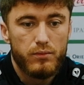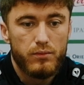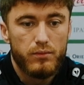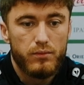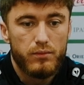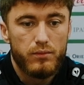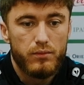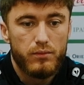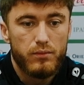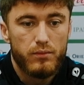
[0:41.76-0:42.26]

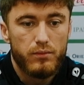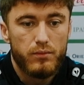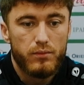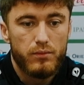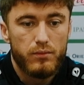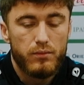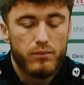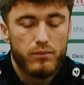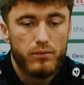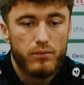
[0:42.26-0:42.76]

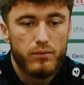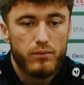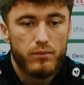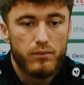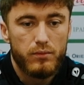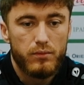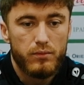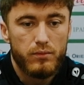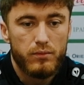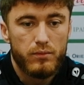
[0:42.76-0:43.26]

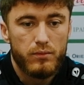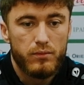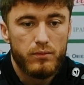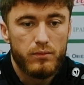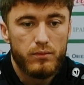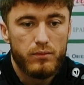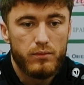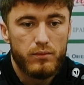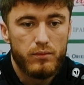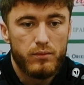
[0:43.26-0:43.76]

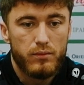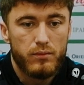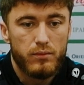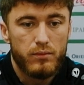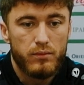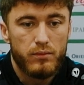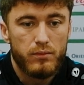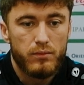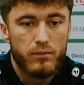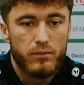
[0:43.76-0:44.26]

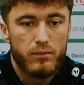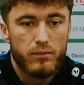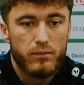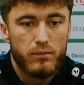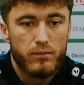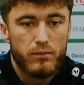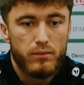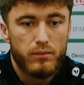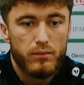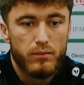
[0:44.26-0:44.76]

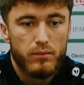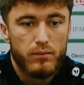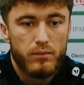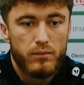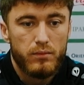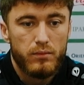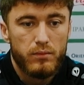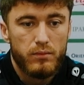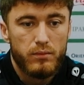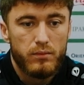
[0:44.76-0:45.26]

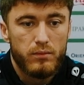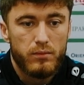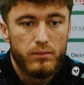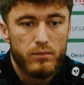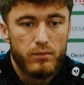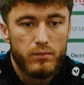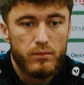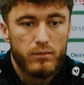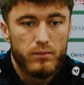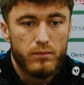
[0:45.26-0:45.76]

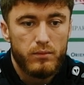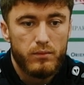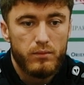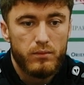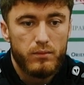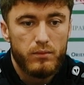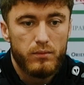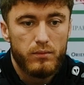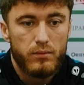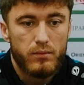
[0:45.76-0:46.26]

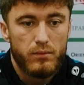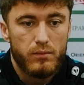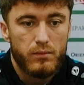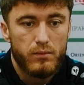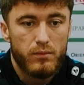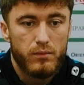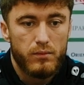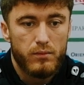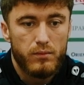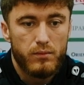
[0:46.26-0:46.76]

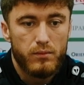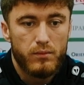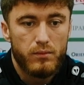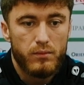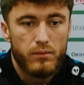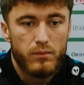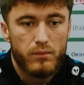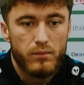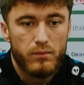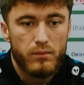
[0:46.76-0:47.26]

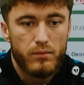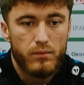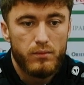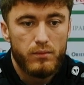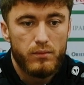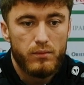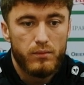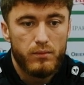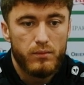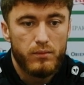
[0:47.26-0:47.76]

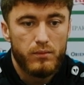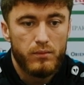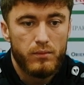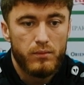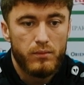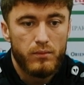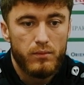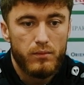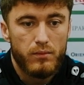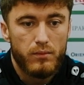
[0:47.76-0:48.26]

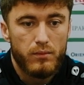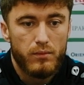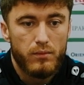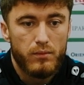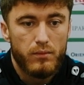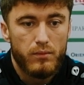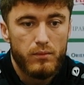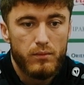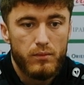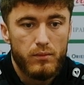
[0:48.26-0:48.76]

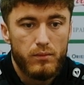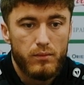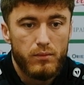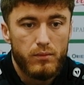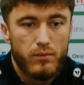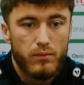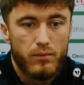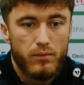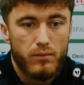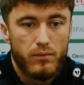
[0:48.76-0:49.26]

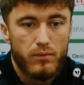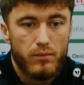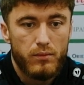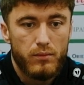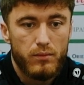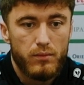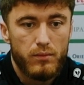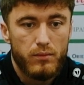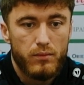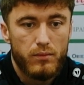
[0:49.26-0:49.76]
This person isn't speaking.